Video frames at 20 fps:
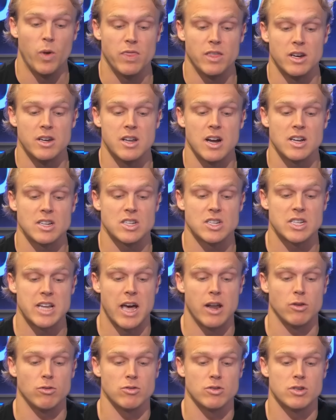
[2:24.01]
the dust
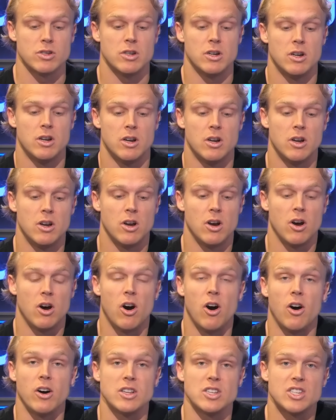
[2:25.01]
settles
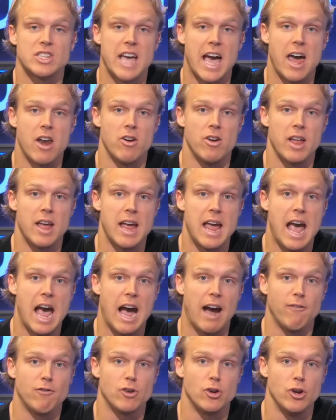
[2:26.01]
on Saturday
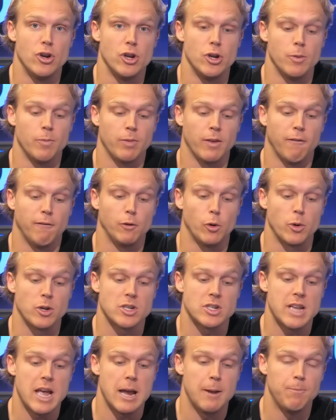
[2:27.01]
afternoon. Florida
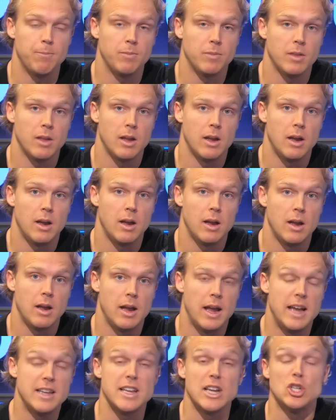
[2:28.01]
State
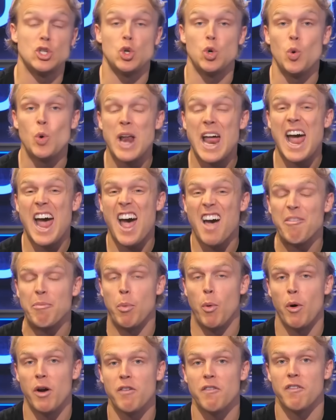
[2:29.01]
is a
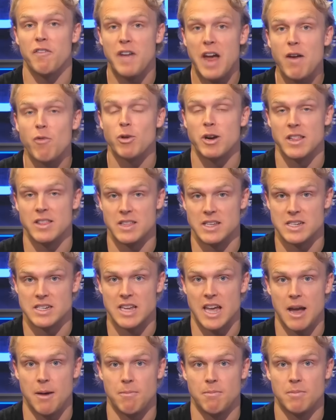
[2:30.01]
2.5-point favorite in this
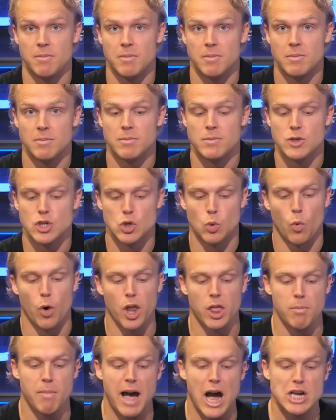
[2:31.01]
game. So what
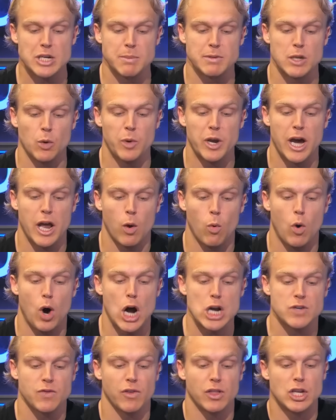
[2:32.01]
are the matchups that we got to
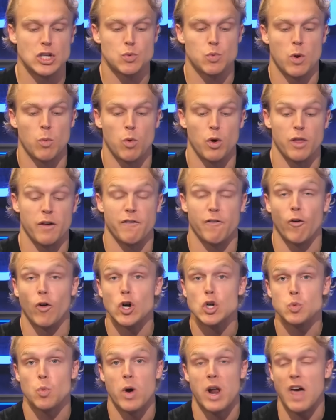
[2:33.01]
watch for this one? Well, the
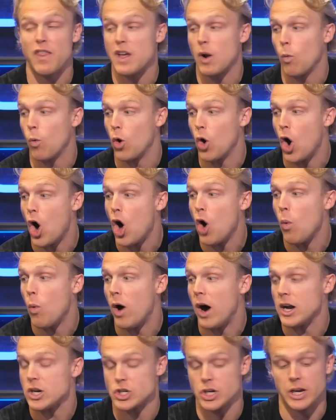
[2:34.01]
first one I think we're all
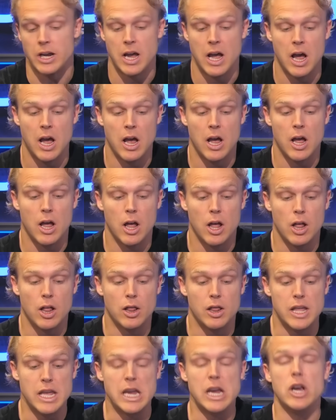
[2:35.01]
watching,
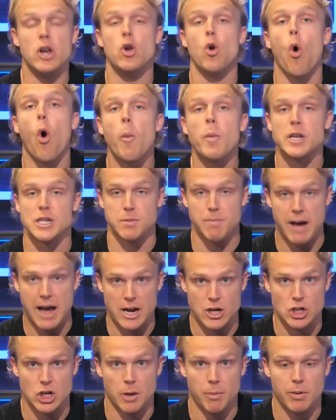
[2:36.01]
the enormous
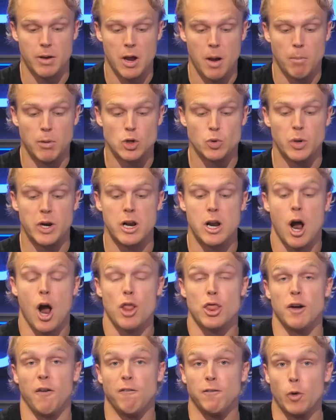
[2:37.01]
matchup between
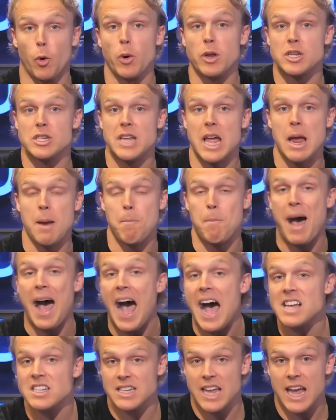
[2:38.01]
the Florida State
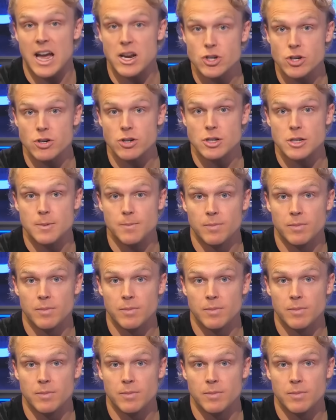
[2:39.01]
pass catchers